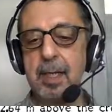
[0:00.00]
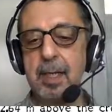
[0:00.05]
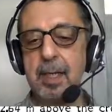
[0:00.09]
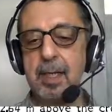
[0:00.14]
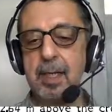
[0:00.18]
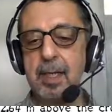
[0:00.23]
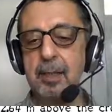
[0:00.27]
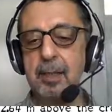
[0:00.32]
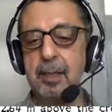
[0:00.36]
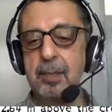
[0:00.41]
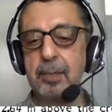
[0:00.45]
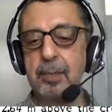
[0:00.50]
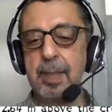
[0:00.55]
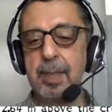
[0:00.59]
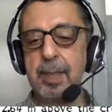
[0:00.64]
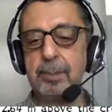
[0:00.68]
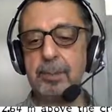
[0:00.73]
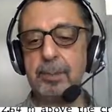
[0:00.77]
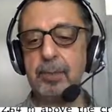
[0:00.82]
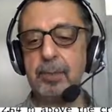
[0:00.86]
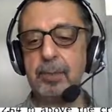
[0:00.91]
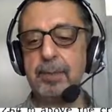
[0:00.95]
Now, depth
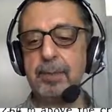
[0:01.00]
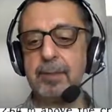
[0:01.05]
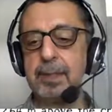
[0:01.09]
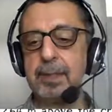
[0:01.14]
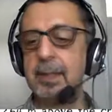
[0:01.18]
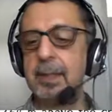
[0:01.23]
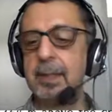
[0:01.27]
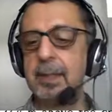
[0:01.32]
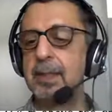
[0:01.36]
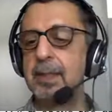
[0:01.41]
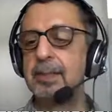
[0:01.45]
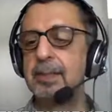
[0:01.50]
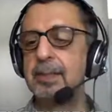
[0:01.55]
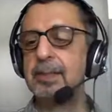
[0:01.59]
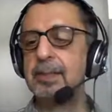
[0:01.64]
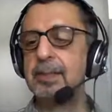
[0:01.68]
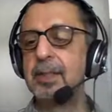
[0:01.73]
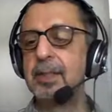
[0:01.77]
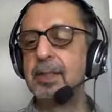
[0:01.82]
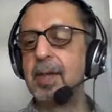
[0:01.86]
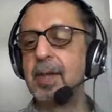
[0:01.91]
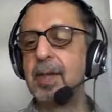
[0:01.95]
over here is the
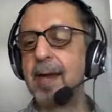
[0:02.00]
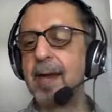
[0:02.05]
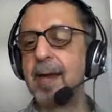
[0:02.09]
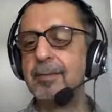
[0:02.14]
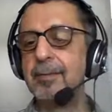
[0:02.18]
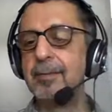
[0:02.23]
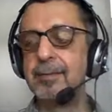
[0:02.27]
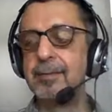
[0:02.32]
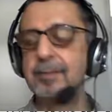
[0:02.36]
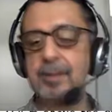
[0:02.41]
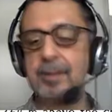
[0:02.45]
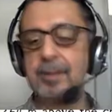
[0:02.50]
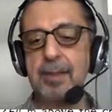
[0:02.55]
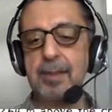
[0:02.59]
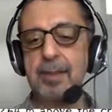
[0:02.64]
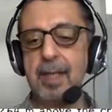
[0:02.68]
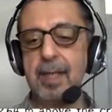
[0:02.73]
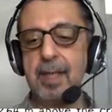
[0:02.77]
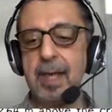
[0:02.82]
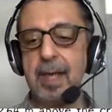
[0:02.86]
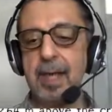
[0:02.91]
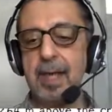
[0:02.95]
draft.
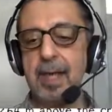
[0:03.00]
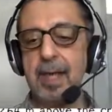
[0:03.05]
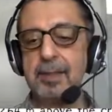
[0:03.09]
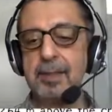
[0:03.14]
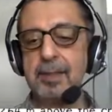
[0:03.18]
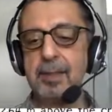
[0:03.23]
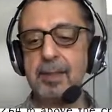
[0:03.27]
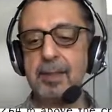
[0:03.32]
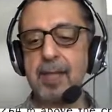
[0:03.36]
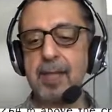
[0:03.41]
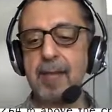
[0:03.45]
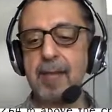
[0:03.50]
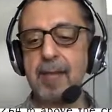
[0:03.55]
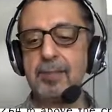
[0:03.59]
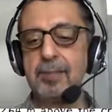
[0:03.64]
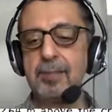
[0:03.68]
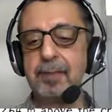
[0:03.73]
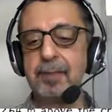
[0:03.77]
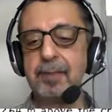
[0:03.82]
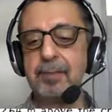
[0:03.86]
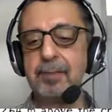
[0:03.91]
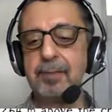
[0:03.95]
and the draft
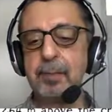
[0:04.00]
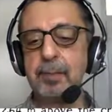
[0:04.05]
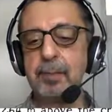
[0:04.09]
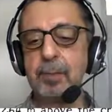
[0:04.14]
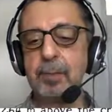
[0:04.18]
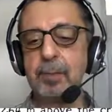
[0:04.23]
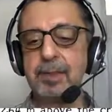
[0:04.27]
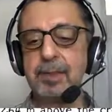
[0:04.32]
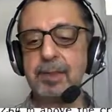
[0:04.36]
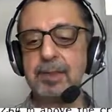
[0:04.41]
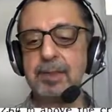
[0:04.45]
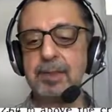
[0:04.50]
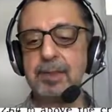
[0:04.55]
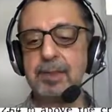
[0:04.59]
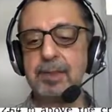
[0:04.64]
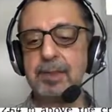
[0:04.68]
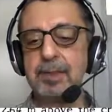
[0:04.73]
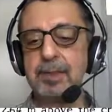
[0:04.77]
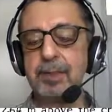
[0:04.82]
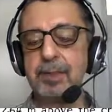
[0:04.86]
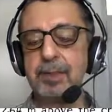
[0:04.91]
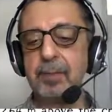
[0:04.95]
given to us is
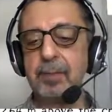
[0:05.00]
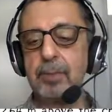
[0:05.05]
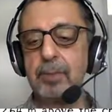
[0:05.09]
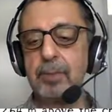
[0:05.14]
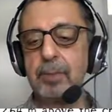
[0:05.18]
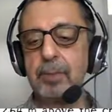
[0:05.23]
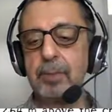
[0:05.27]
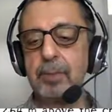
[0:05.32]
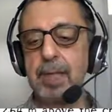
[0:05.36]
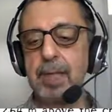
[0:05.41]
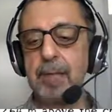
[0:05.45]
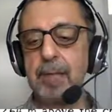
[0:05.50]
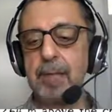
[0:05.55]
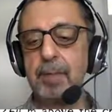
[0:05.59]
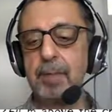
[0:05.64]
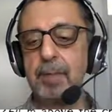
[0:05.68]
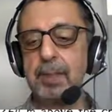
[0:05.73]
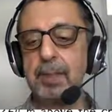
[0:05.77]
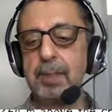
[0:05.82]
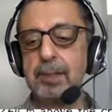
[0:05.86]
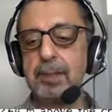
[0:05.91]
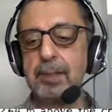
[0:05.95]
equal to 10
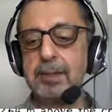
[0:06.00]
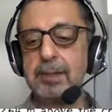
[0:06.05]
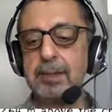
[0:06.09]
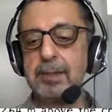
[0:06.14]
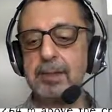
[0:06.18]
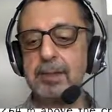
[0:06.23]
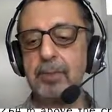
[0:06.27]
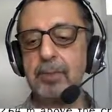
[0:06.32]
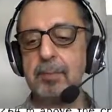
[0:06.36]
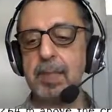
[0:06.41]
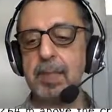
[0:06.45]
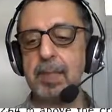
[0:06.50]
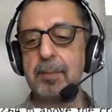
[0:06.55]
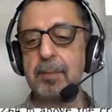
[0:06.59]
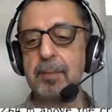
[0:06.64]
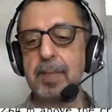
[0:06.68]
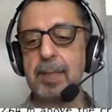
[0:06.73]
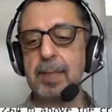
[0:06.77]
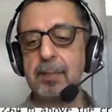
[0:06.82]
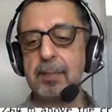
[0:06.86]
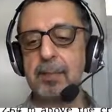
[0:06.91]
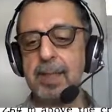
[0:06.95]
meters
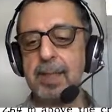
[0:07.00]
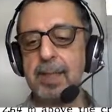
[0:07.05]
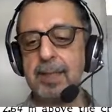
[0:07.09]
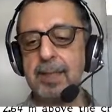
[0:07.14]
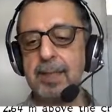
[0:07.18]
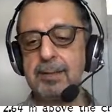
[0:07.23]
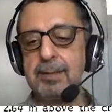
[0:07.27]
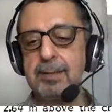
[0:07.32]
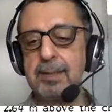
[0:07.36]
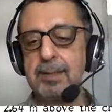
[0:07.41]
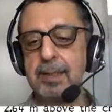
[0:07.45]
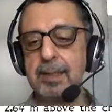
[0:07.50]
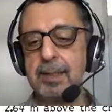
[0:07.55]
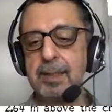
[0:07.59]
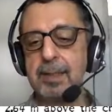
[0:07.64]
multiplied by density,